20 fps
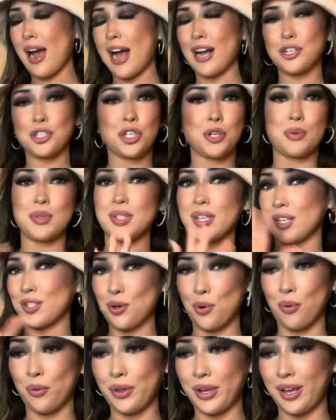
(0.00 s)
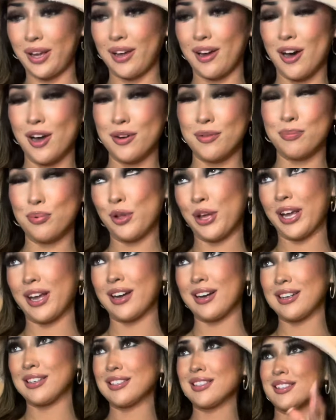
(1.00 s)
Actually, it was like totally
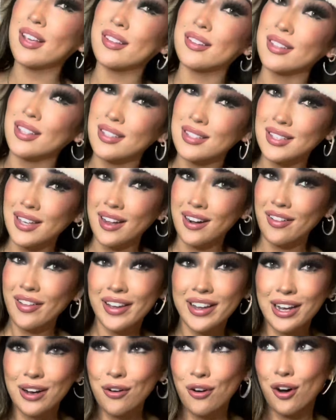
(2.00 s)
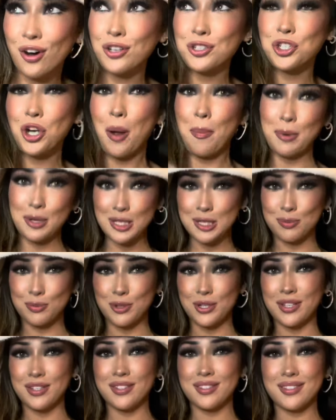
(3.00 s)
unplanned. That's kind of like how all shopping
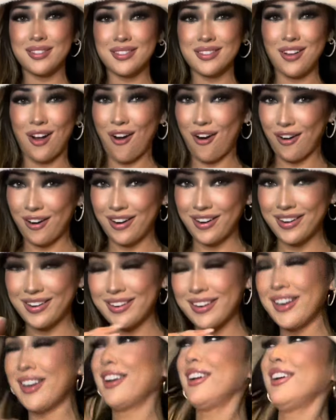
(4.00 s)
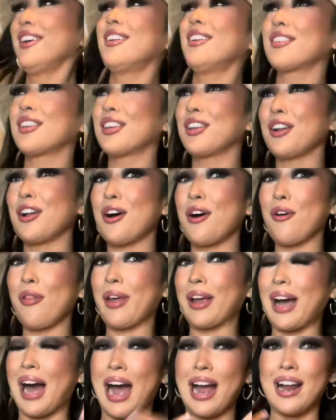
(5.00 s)
sprees are. You know,
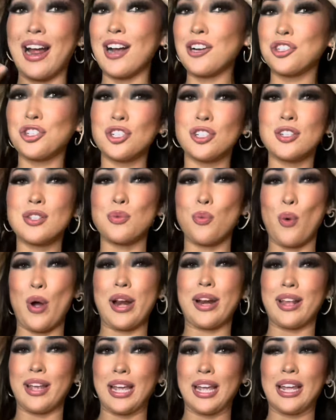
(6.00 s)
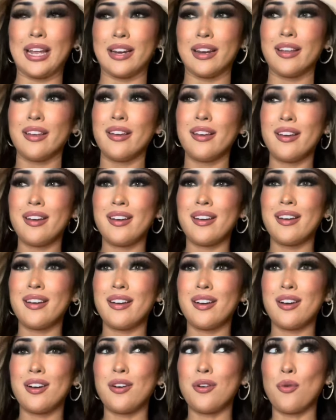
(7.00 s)
like I actually just went in
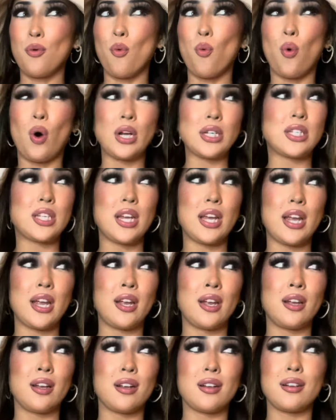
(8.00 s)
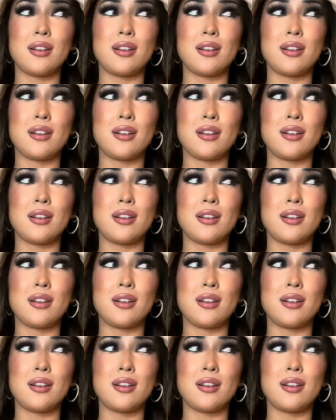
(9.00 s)
wanting,